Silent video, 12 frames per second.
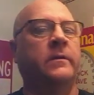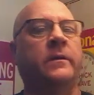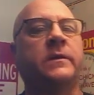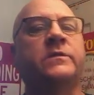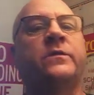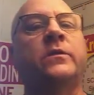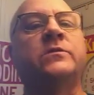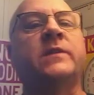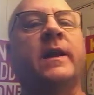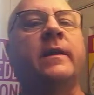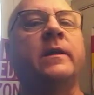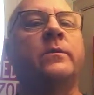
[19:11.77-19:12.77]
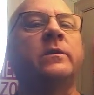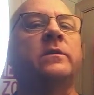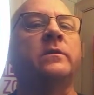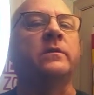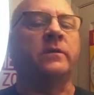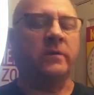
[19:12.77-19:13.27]
Nice first outing with
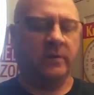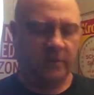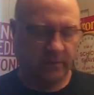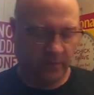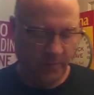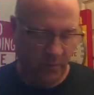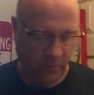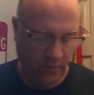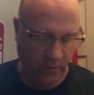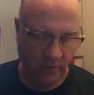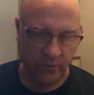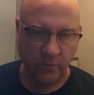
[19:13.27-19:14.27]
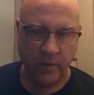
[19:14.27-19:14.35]
the Semogue as